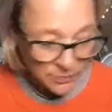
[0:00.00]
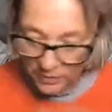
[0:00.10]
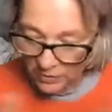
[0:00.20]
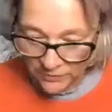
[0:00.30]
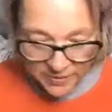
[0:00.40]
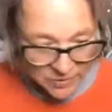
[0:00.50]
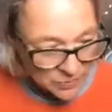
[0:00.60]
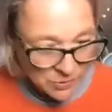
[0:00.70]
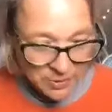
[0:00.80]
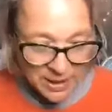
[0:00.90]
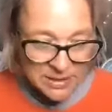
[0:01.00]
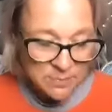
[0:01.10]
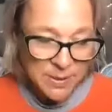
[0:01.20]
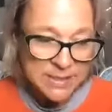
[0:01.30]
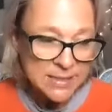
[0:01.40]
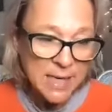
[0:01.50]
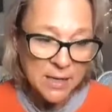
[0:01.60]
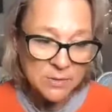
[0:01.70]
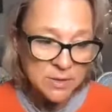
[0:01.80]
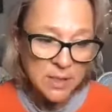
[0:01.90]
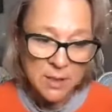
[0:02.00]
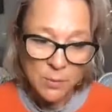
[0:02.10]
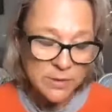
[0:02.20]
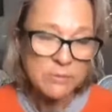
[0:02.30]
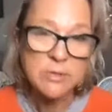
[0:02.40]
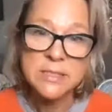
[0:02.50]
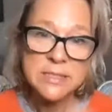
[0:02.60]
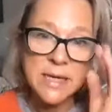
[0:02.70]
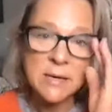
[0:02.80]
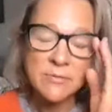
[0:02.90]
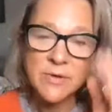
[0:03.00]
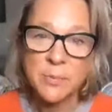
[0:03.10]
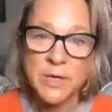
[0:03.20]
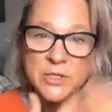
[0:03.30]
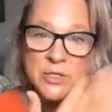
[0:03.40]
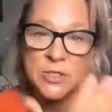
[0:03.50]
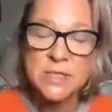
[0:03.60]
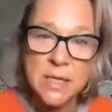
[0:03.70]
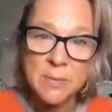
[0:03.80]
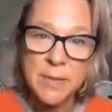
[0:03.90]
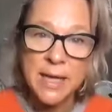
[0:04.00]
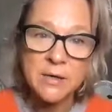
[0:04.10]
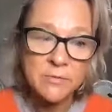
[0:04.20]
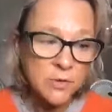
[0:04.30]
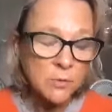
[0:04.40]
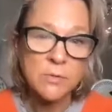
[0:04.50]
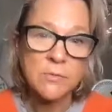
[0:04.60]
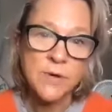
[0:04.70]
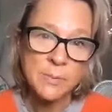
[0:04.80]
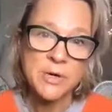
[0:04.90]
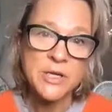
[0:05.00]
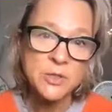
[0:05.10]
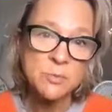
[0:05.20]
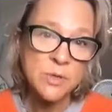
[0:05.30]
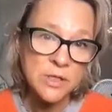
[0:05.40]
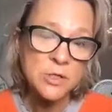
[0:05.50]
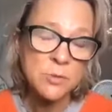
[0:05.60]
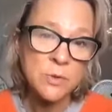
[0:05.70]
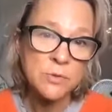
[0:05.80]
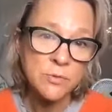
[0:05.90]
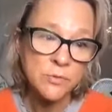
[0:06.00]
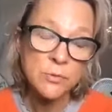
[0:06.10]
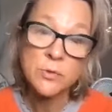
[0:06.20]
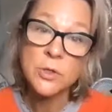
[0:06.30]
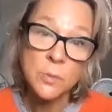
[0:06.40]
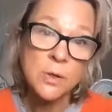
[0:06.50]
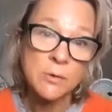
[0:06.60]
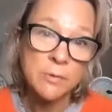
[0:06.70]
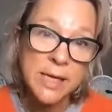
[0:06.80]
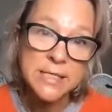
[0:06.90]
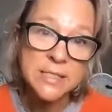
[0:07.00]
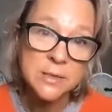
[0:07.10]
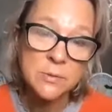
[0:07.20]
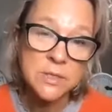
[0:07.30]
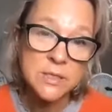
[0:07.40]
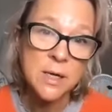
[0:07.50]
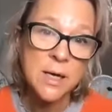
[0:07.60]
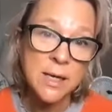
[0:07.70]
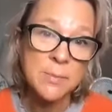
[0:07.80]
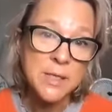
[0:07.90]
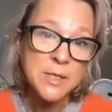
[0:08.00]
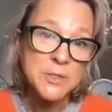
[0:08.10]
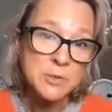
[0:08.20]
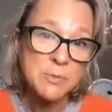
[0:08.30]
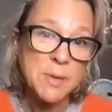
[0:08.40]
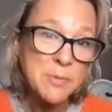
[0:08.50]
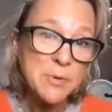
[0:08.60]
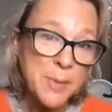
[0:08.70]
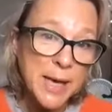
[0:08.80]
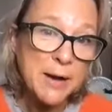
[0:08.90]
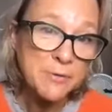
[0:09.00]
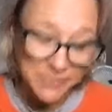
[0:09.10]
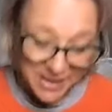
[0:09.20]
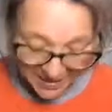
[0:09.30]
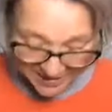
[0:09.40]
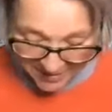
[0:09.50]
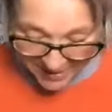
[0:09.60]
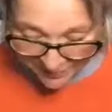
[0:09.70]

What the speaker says: The universe was created by sound. Whether it's a sound vibration that's coming out of you or a vibration within you with your thought, you are creating all the time. So remember the power of that.